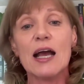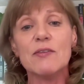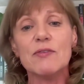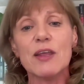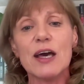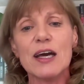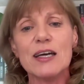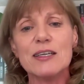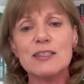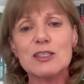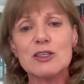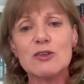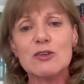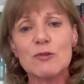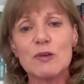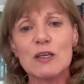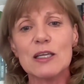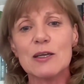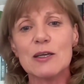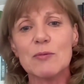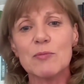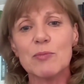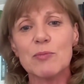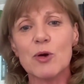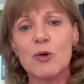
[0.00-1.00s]
And that's
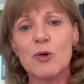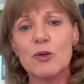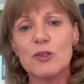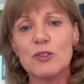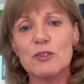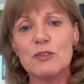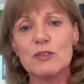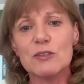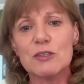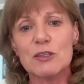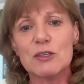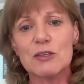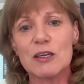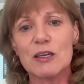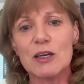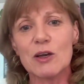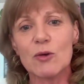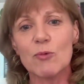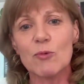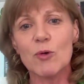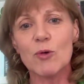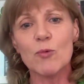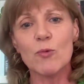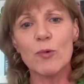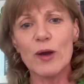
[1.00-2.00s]
really important to
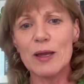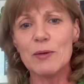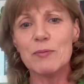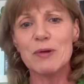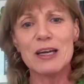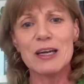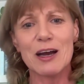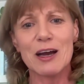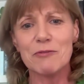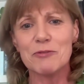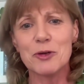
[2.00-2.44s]
think, well, wait a minute,